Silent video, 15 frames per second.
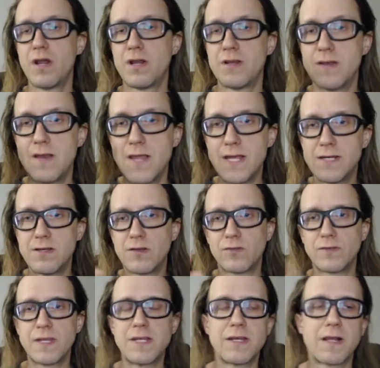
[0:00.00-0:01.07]
they
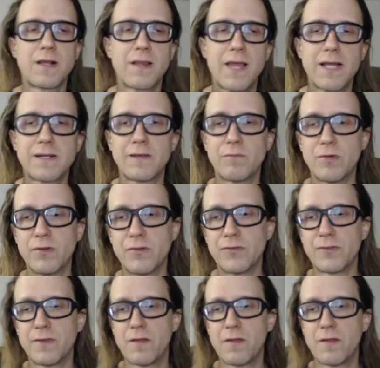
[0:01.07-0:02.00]
just into collectibles.